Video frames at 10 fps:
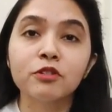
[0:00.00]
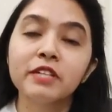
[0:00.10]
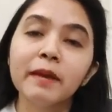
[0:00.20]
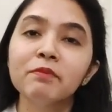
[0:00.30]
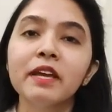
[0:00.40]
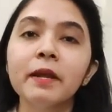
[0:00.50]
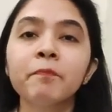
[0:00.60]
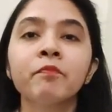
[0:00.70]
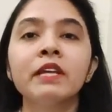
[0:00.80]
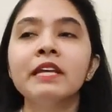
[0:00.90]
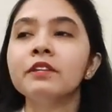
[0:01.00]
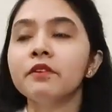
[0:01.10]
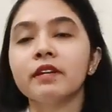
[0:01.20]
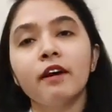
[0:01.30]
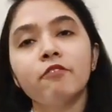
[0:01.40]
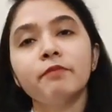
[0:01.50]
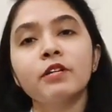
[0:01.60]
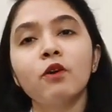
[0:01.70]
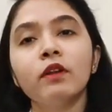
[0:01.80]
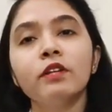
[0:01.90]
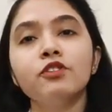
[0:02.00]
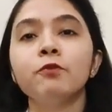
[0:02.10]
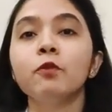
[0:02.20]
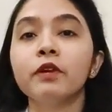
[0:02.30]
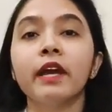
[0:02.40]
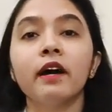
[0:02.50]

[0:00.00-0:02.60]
Same thing, either in government college if you